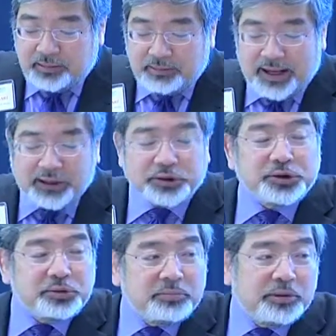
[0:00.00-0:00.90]

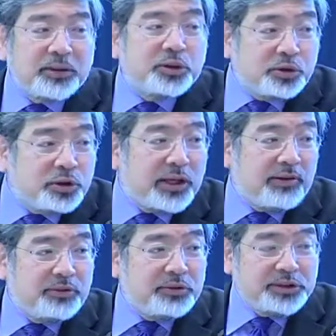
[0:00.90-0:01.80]
management could
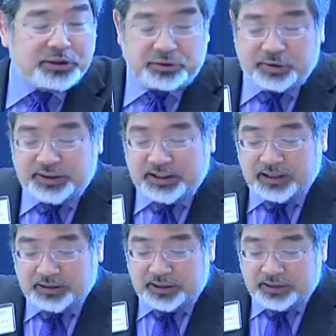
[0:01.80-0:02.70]
have a reason to
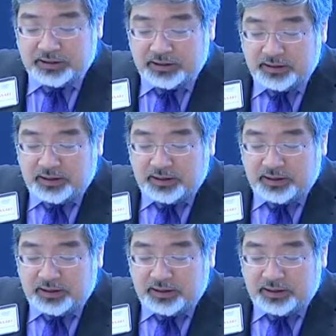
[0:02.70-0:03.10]
retaliate.